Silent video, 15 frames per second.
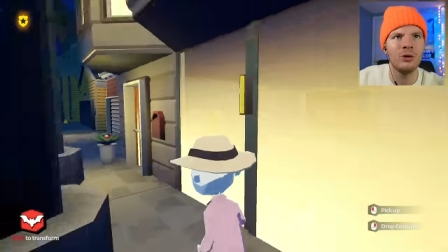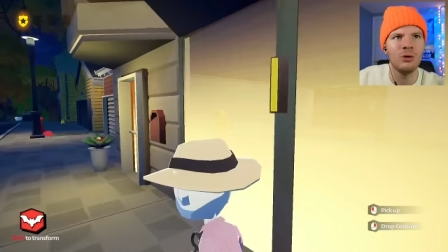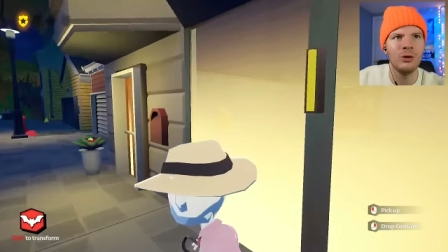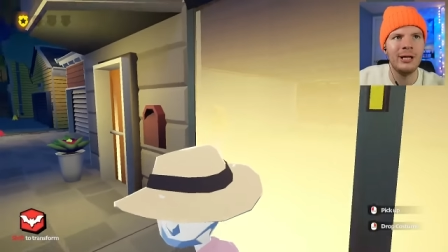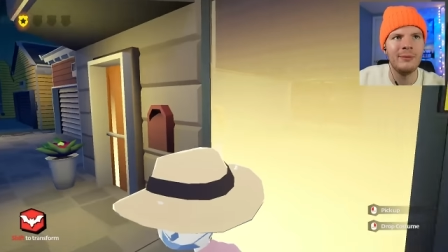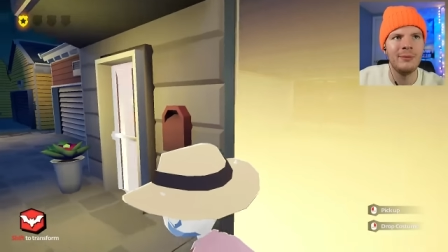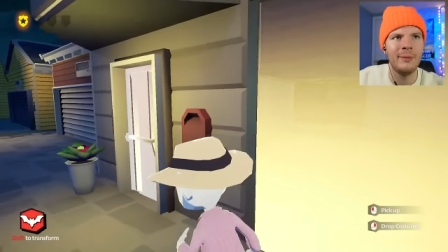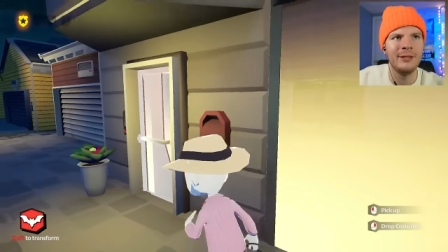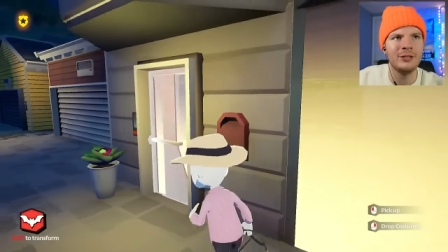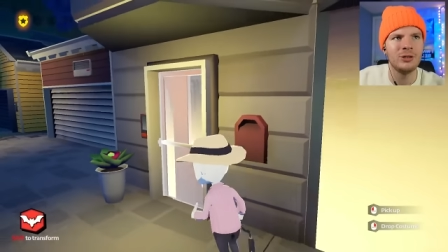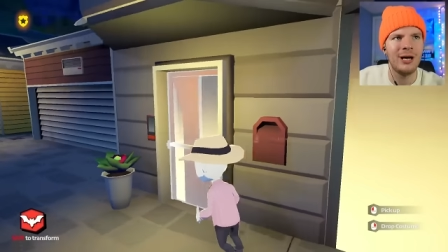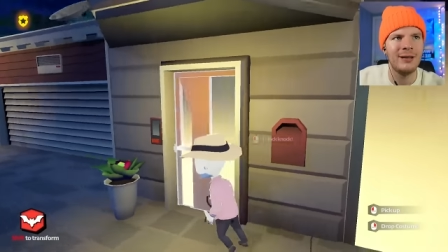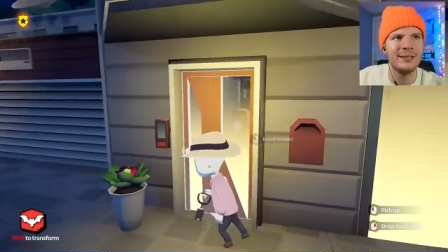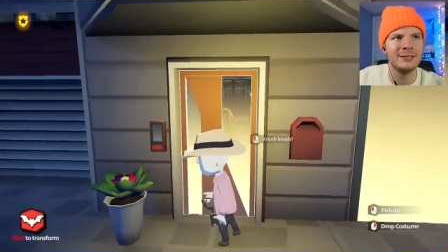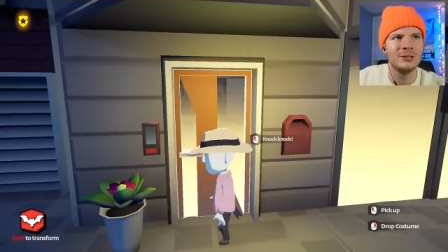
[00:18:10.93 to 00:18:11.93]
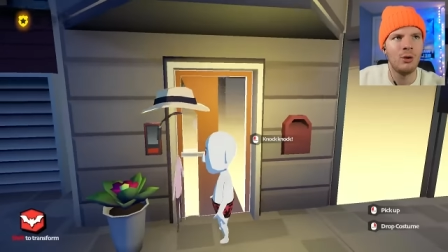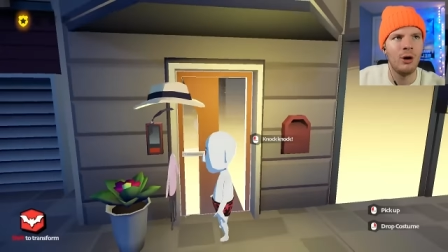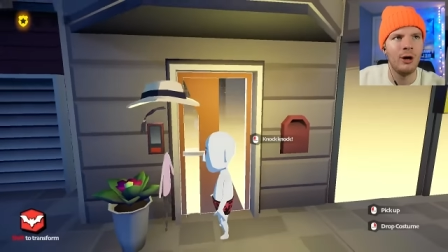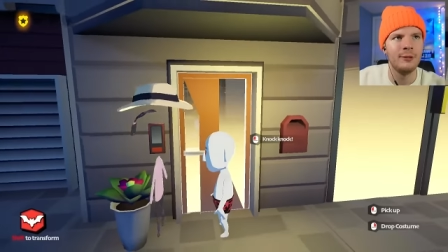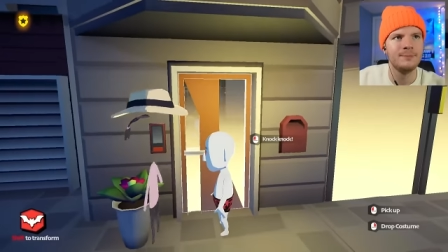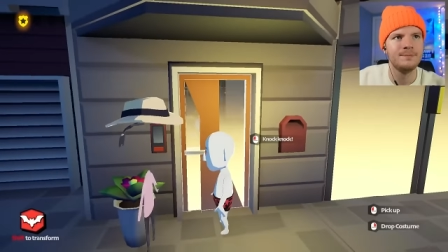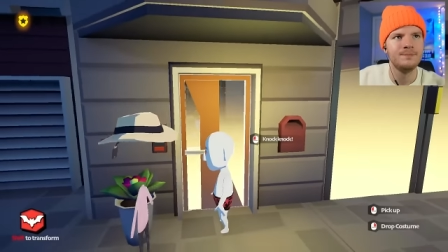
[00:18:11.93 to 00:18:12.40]
creep. Let me try this
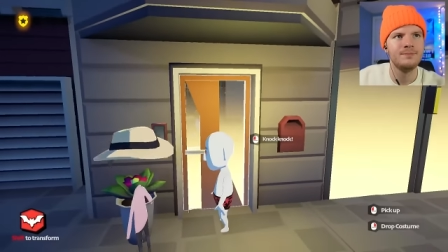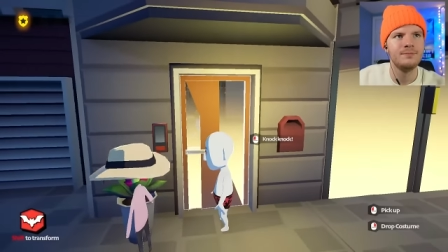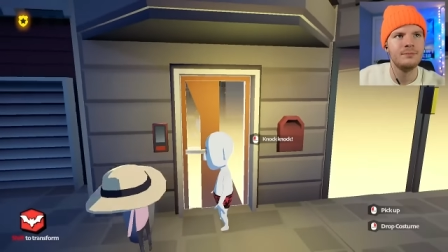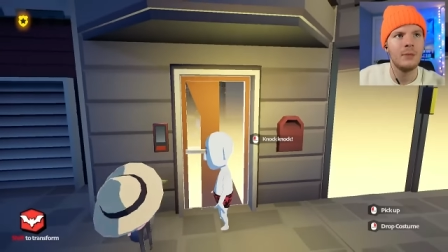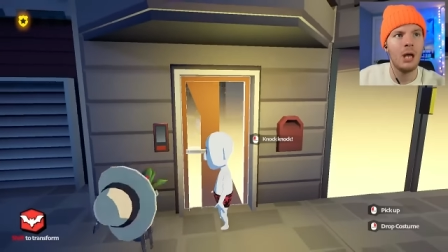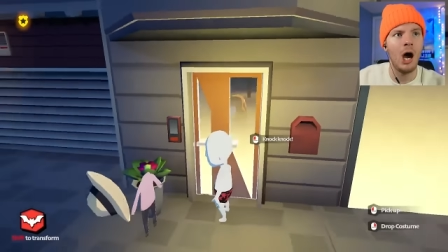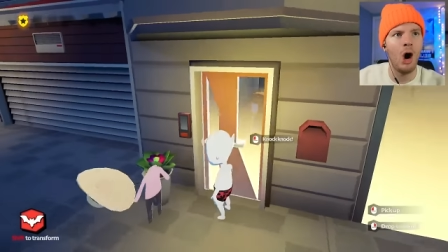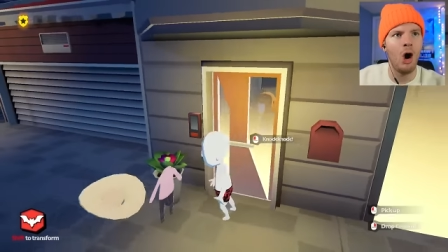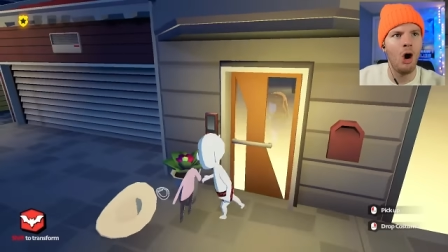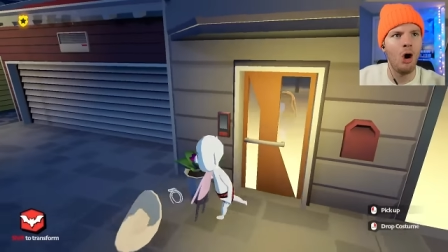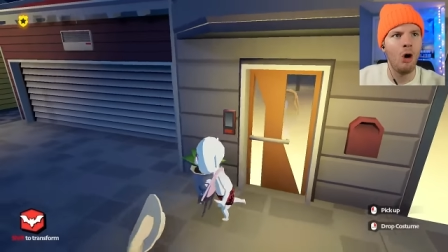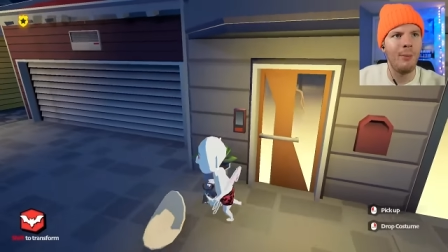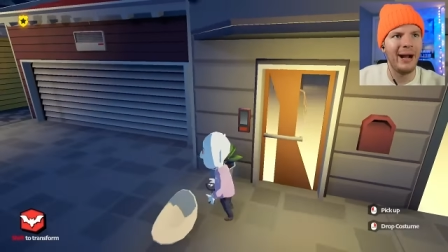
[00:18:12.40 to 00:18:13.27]
door. Oh